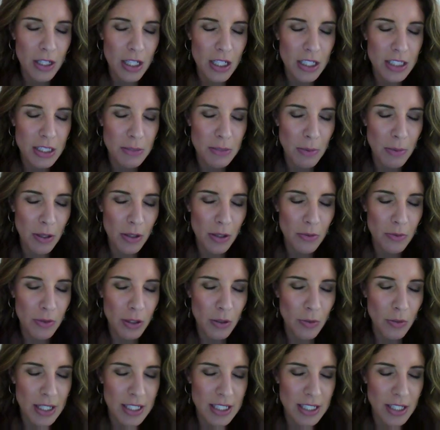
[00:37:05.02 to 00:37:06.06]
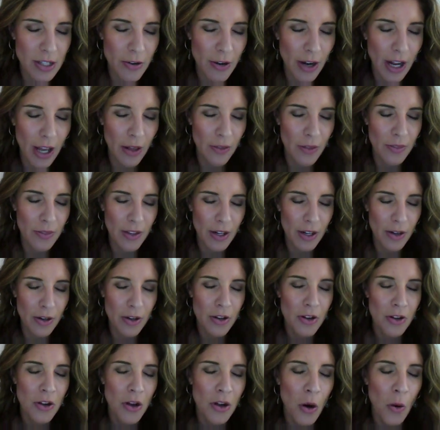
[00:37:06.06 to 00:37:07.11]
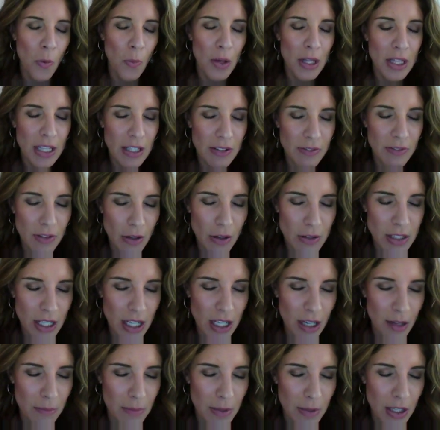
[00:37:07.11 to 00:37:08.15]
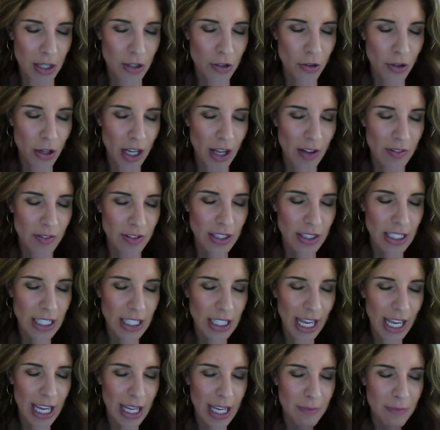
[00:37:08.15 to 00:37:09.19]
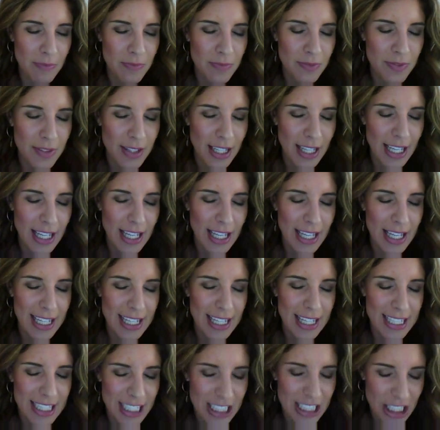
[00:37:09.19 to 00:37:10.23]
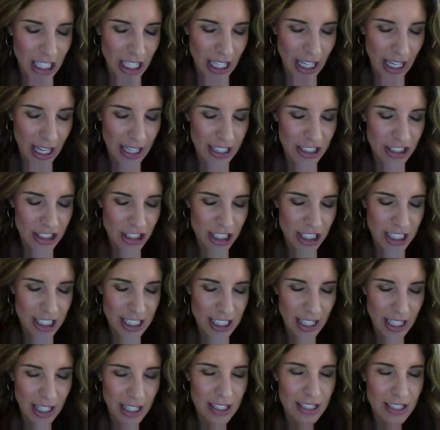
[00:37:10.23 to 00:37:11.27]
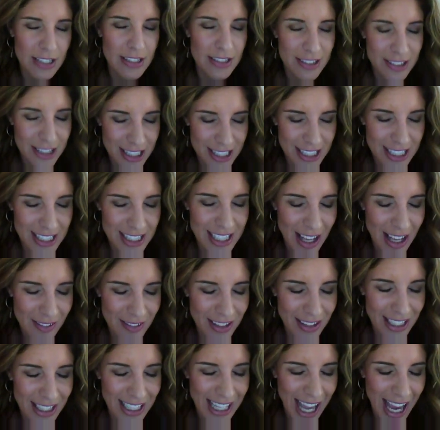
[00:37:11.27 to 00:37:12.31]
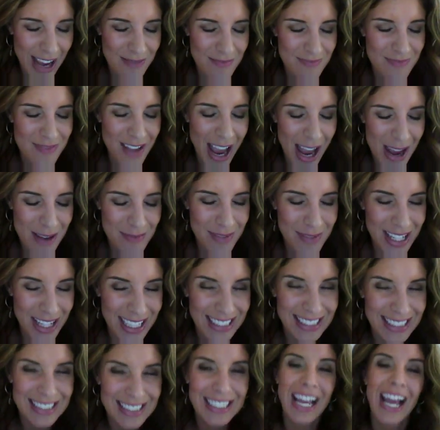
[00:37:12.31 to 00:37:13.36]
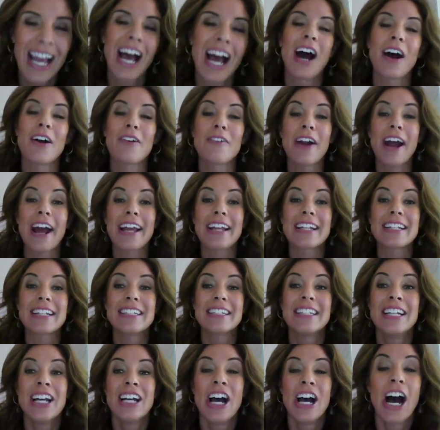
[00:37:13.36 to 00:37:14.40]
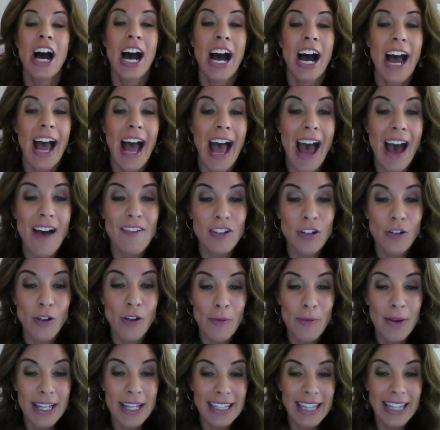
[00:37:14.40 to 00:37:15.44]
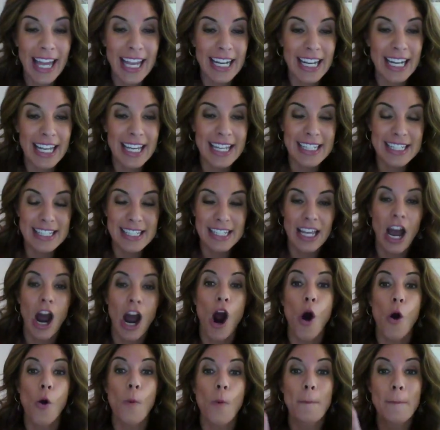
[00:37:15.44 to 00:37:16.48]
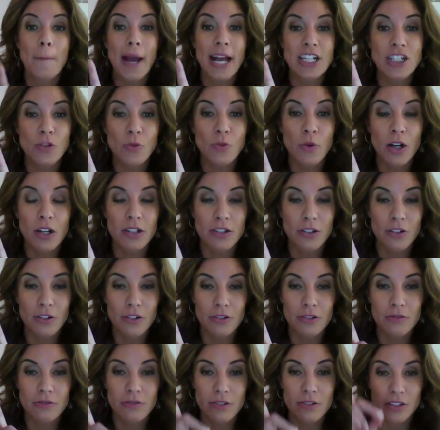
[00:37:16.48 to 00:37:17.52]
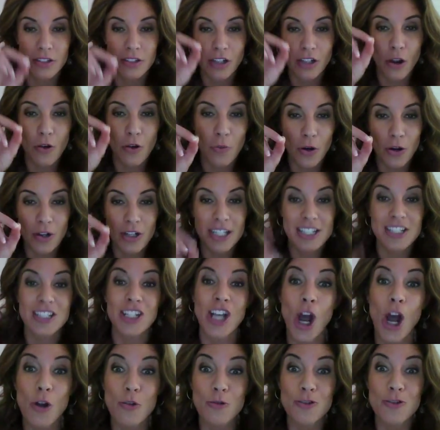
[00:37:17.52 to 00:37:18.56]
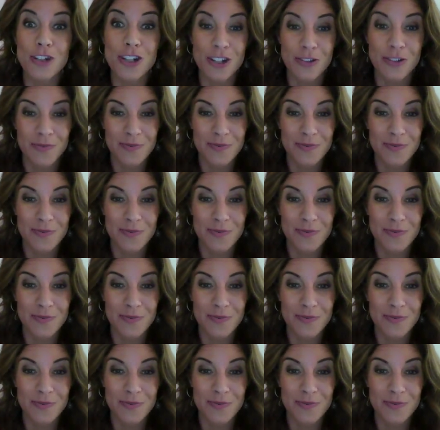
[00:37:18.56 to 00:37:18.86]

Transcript: unspoken requests that are out there, we lift those up in your heavenly name. In Jesus' heavenly name, amen. All right. Have a great week, ladies. Oh, magic word or code word is coach.